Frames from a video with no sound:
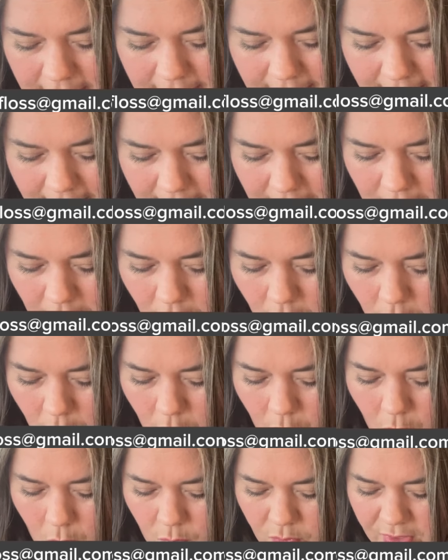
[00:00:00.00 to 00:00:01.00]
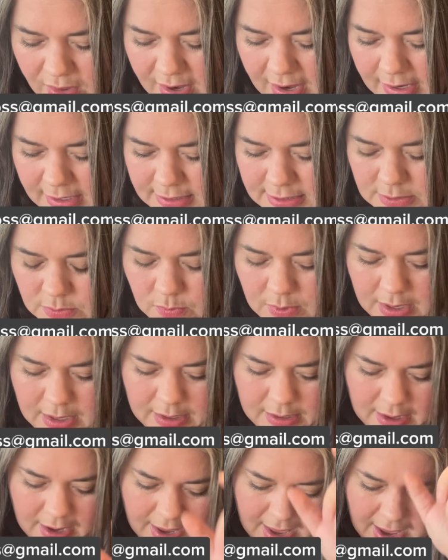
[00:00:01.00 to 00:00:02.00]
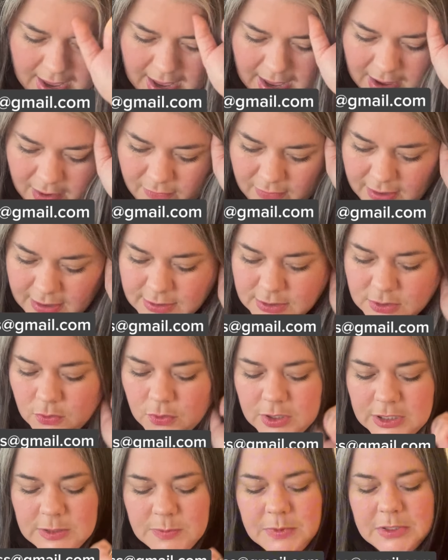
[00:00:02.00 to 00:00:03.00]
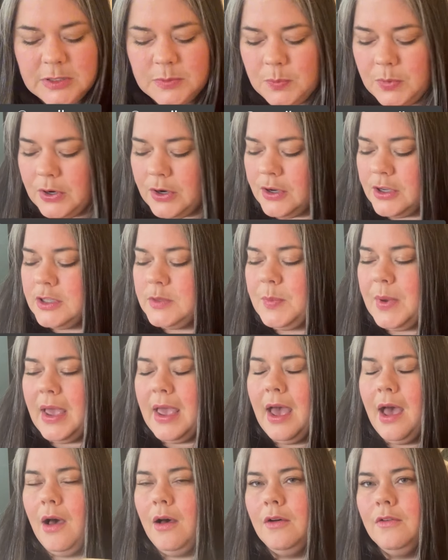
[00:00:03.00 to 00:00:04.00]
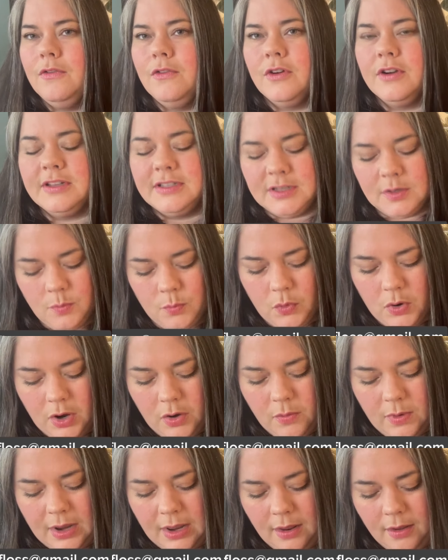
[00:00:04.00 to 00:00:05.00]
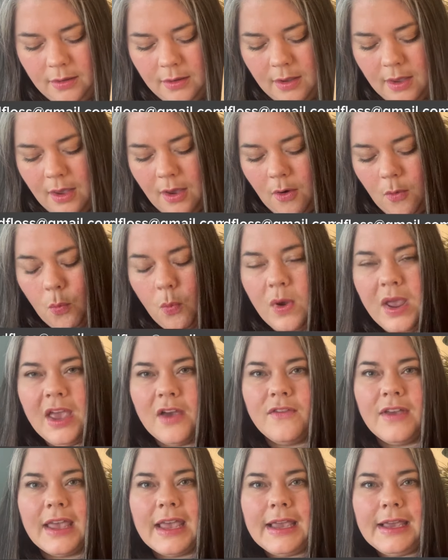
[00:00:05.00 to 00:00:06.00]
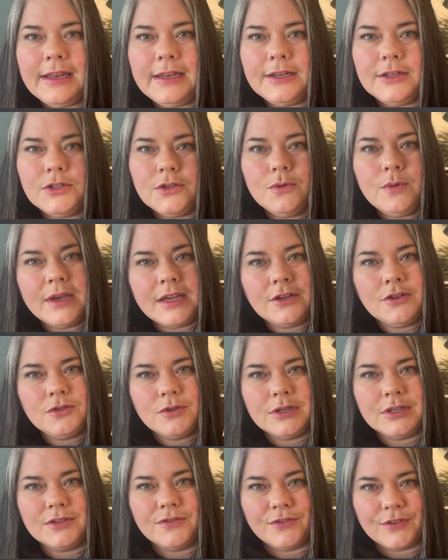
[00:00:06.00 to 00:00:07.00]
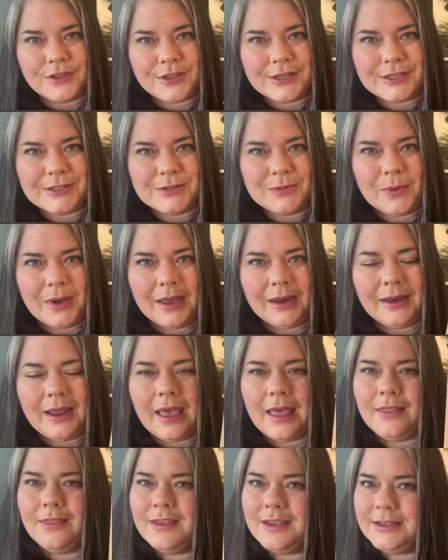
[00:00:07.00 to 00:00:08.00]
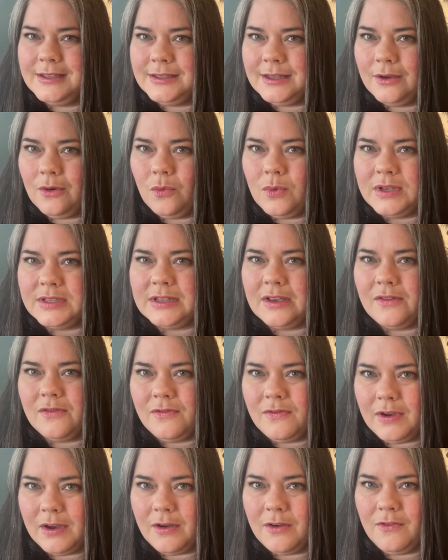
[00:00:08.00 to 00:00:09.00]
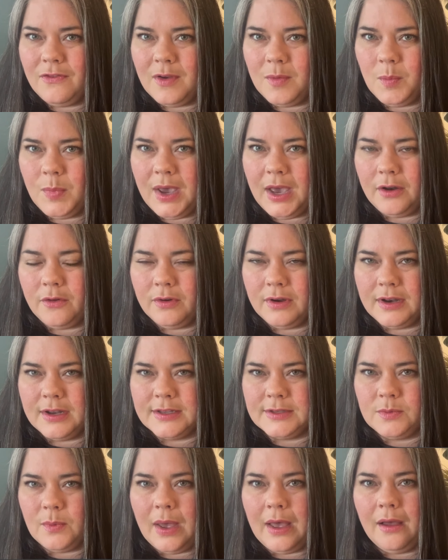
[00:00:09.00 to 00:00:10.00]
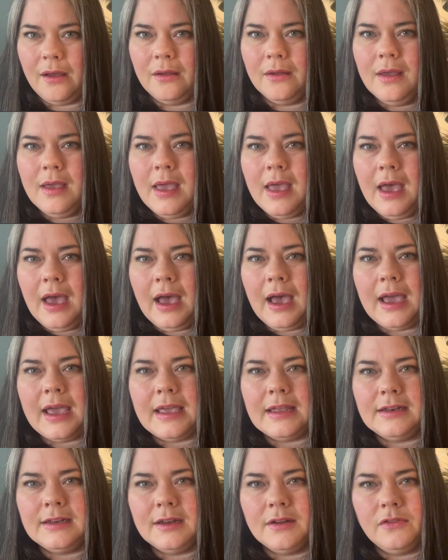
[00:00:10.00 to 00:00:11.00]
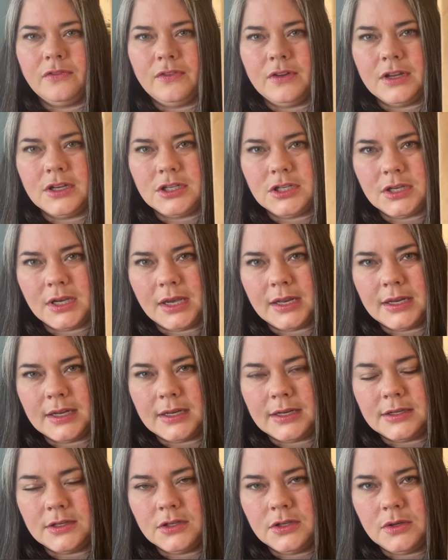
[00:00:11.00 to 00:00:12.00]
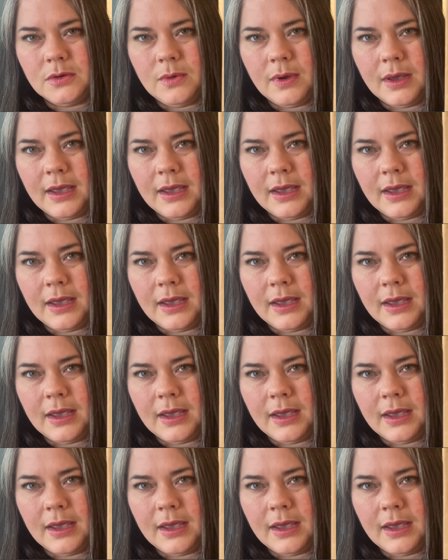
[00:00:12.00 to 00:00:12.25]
Now, the next one I have is Christmas Birds by Al Forest Embroidery. We have 82 entries for this one, and this was a very fun pattern as well. I ended up finishing it into